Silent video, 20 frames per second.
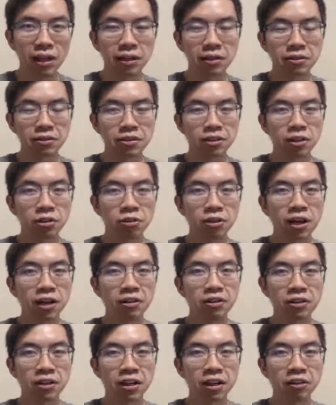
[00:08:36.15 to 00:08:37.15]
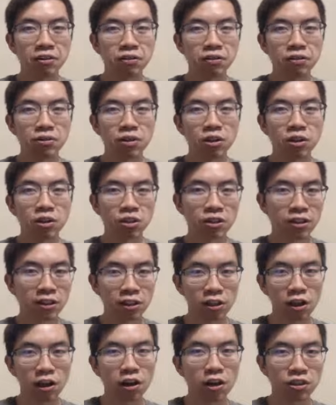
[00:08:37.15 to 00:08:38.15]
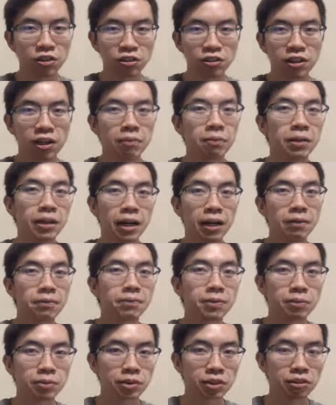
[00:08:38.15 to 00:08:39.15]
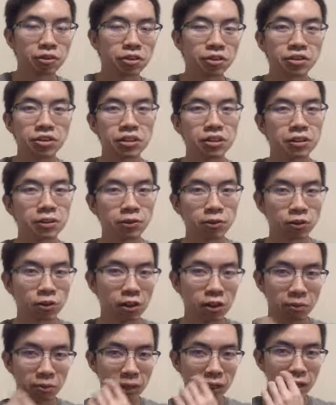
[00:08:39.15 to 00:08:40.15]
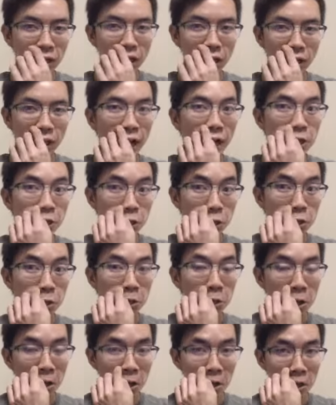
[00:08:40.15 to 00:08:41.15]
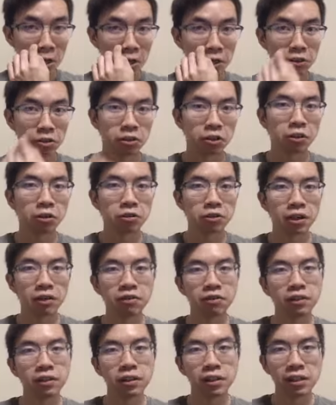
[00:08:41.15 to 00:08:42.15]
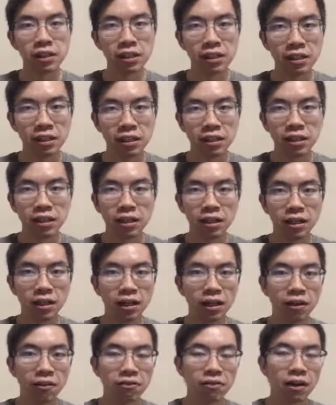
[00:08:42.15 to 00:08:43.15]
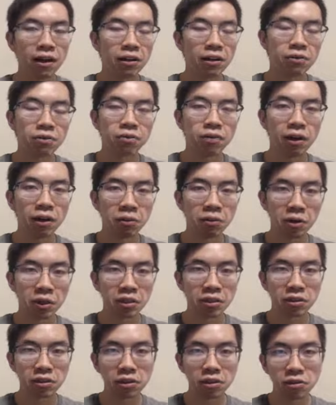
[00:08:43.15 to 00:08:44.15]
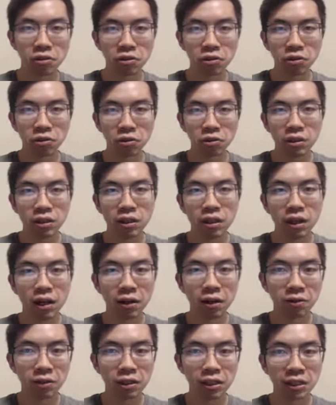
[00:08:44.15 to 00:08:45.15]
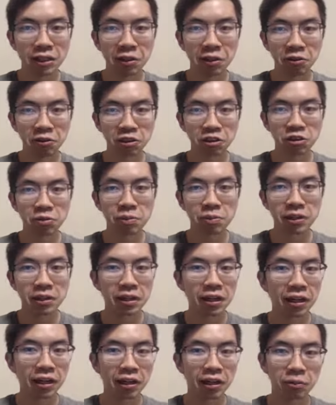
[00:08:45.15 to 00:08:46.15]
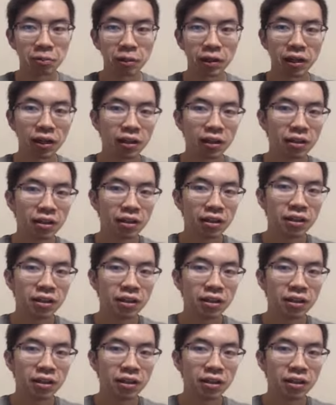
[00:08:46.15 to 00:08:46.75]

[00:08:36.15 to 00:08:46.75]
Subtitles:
slow down enough, or the cars coming up from Southeast 60th Street might not catch you. So definitely find ways to really lower your speed there. But